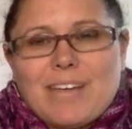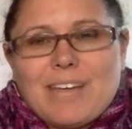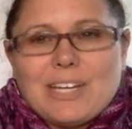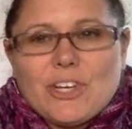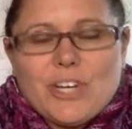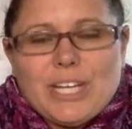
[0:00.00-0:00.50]

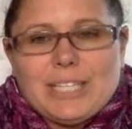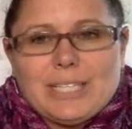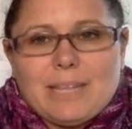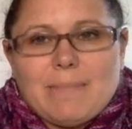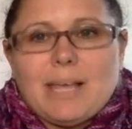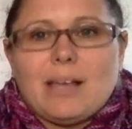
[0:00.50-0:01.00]
fun goodies in
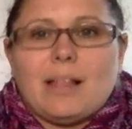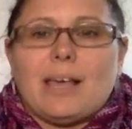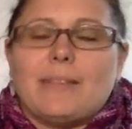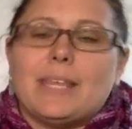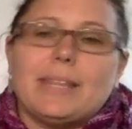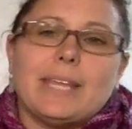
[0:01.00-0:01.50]
the mail
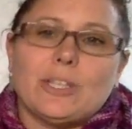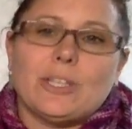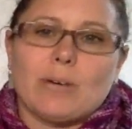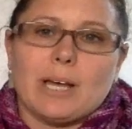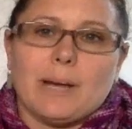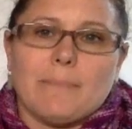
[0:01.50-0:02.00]
and then they
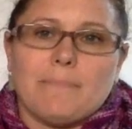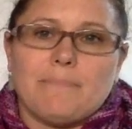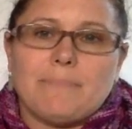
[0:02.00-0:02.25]
don't come.